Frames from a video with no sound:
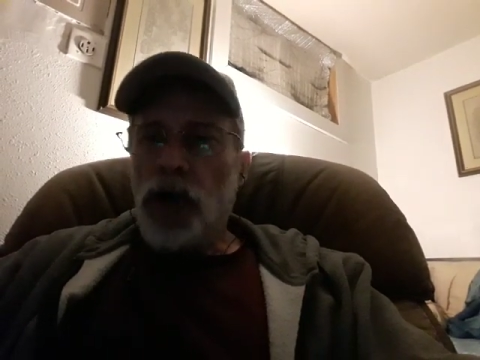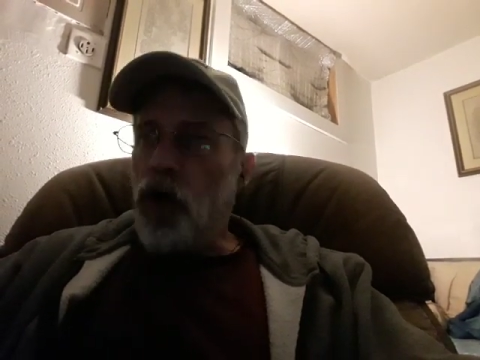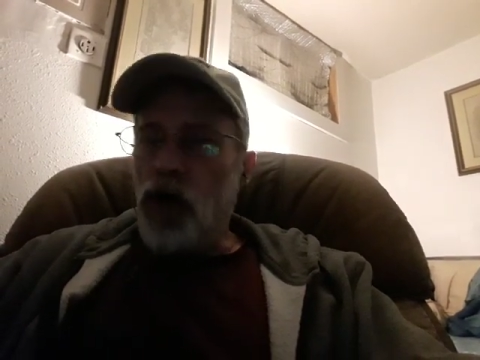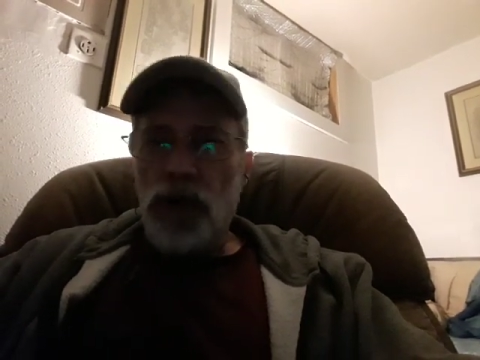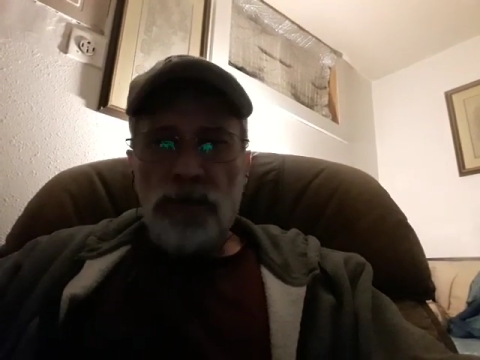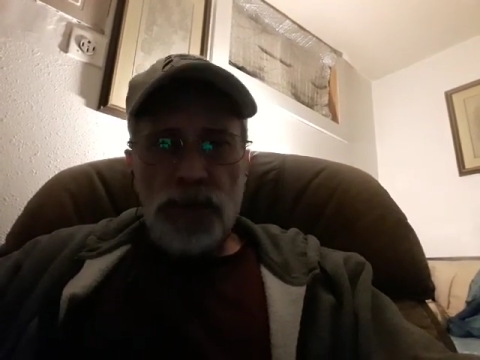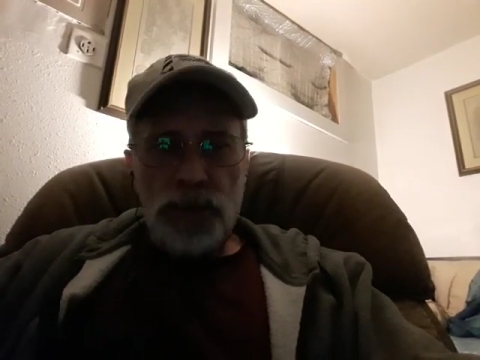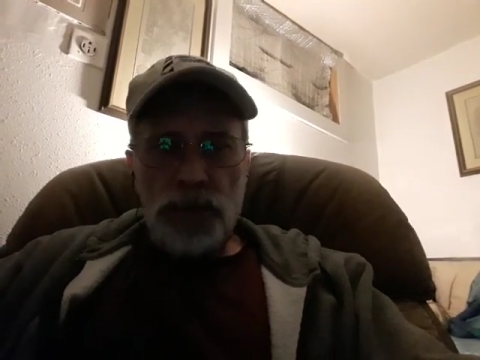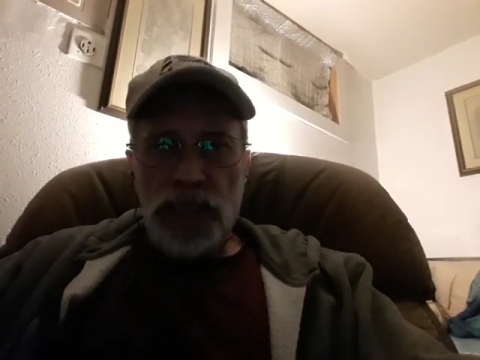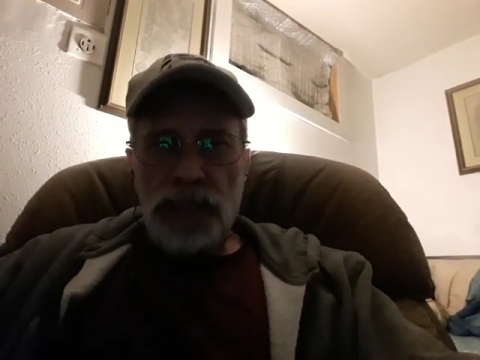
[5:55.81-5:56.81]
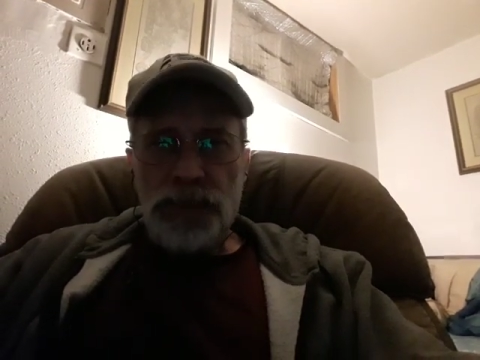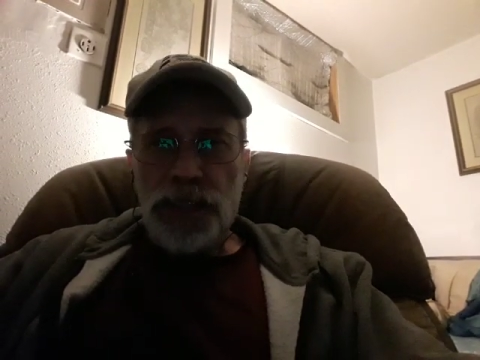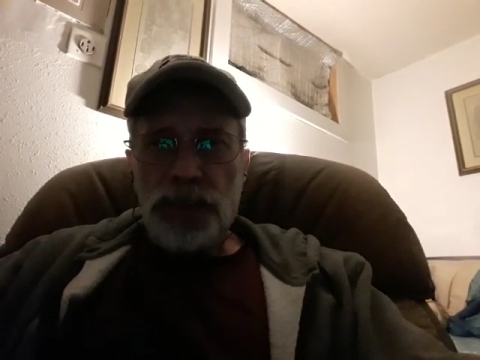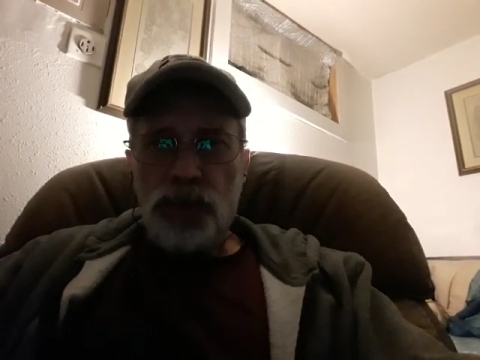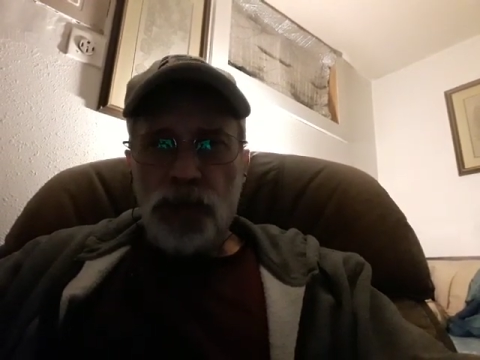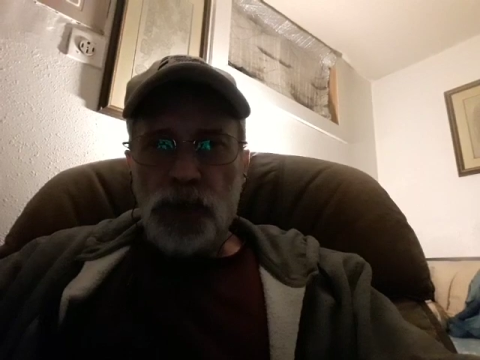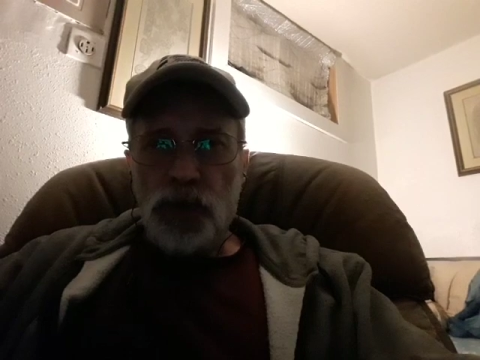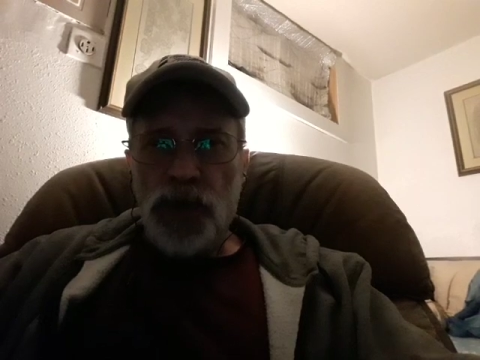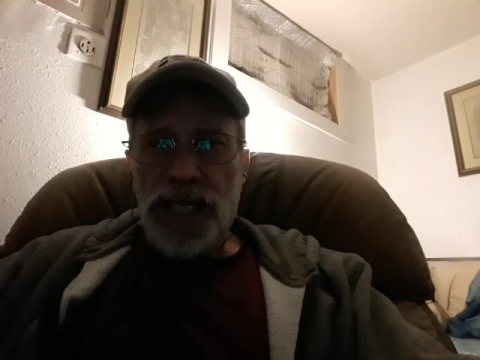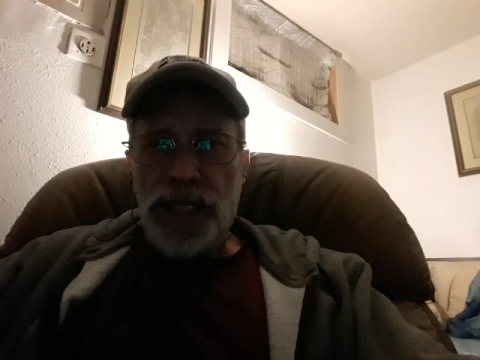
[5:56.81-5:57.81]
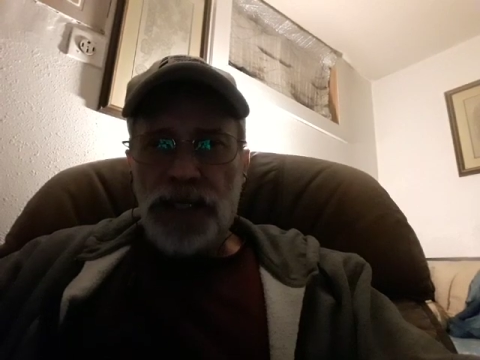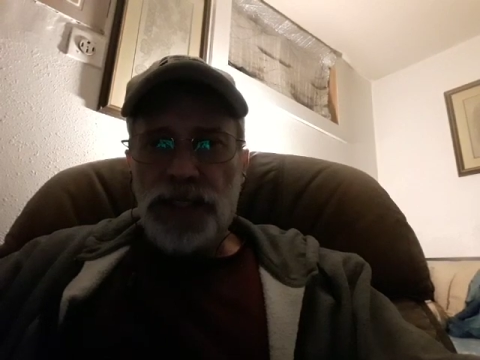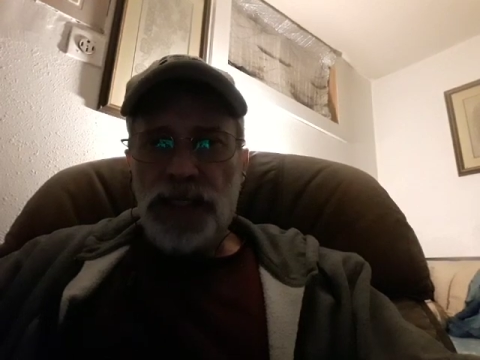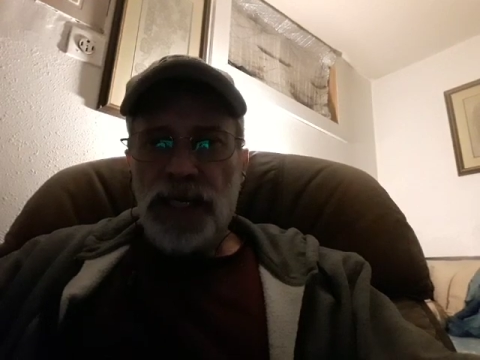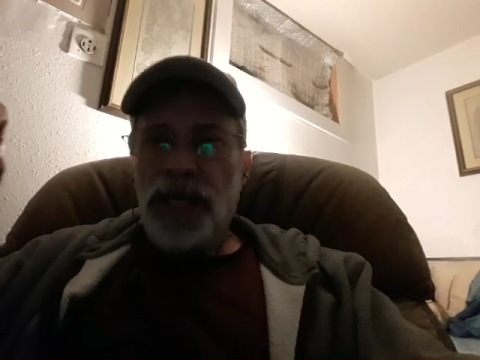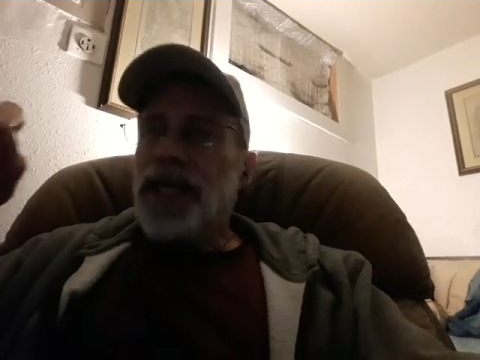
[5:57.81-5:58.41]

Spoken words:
All of those limits were raised